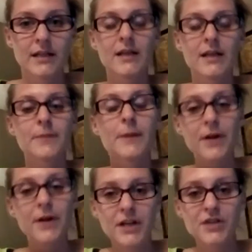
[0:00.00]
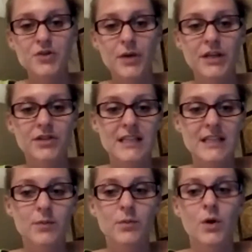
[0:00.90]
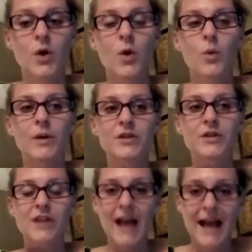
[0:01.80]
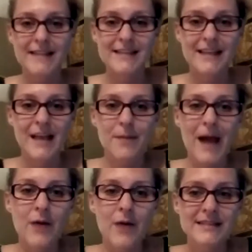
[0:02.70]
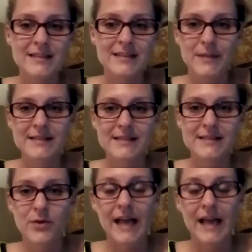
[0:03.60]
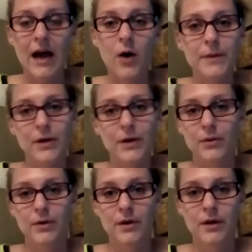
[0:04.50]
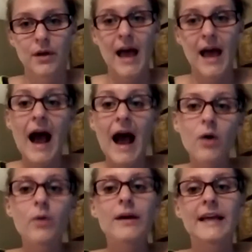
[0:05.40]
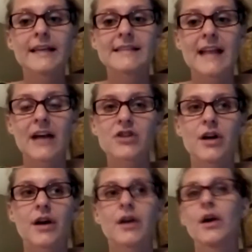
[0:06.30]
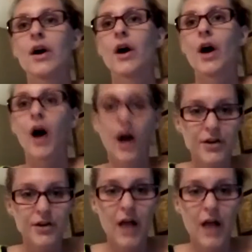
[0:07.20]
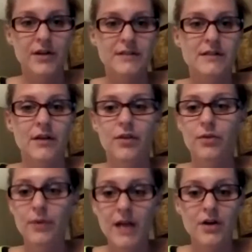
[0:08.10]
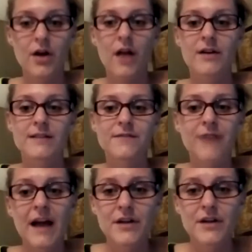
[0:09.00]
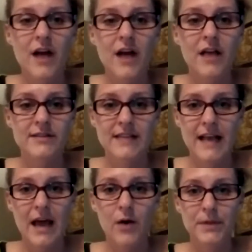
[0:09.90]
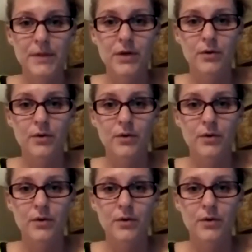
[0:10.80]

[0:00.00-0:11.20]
People are going to join your team when you start asking them, how is this business going to help you? How is an extra $100, $300, $500 going to help you?